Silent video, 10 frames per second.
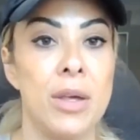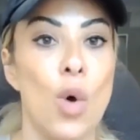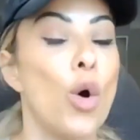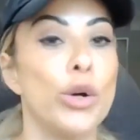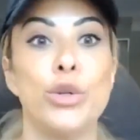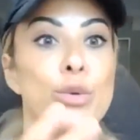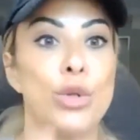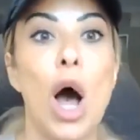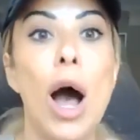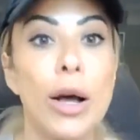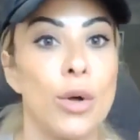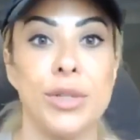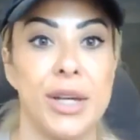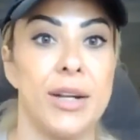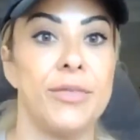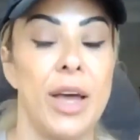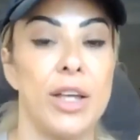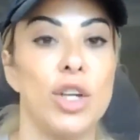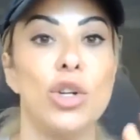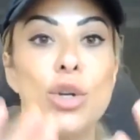Or you do tacos out of it.
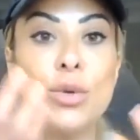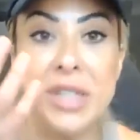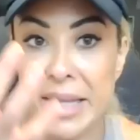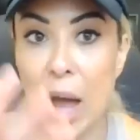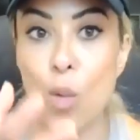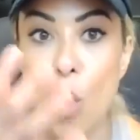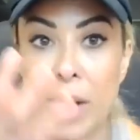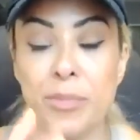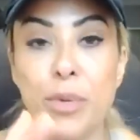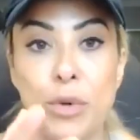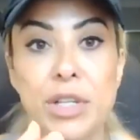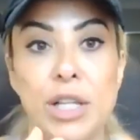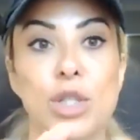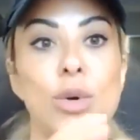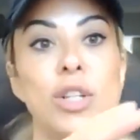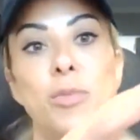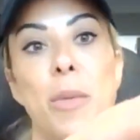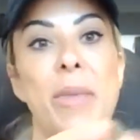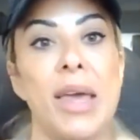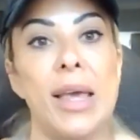You're using that one protein source,
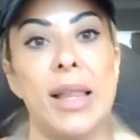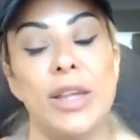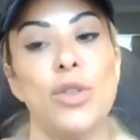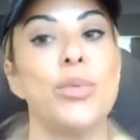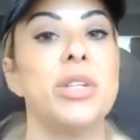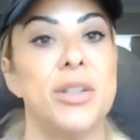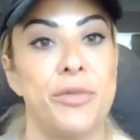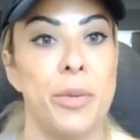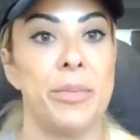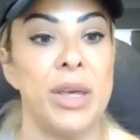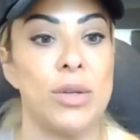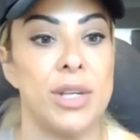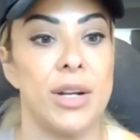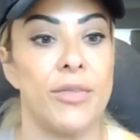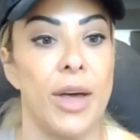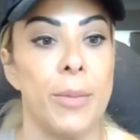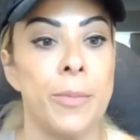but making like 3 different meals out of it.